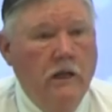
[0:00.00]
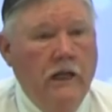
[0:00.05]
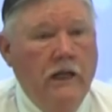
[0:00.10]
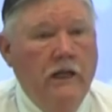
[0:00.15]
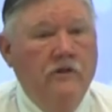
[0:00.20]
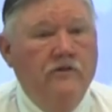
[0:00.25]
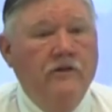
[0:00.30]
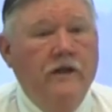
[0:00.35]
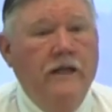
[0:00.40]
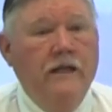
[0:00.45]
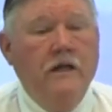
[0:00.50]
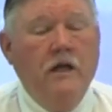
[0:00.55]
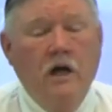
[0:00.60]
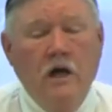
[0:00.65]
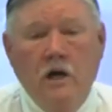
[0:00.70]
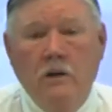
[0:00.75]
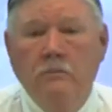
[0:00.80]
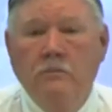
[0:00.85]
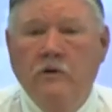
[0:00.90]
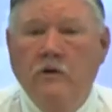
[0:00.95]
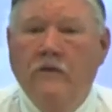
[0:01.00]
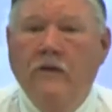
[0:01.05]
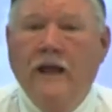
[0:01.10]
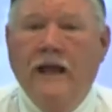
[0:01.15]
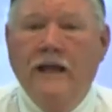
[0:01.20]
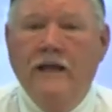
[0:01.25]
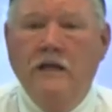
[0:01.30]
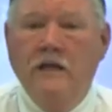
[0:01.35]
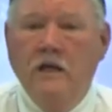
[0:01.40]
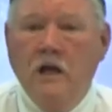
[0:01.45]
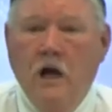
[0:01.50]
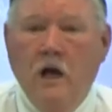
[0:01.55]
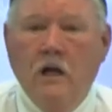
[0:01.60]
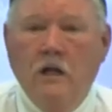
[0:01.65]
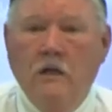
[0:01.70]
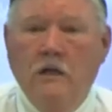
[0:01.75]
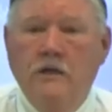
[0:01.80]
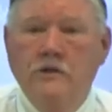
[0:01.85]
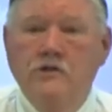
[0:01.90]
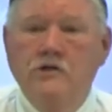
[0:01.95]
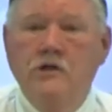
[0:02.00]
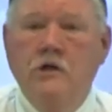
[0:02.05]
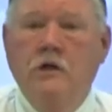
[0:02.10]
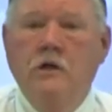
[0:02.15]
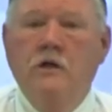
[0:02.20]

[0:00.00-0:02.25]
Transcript: as they come to that knowledge,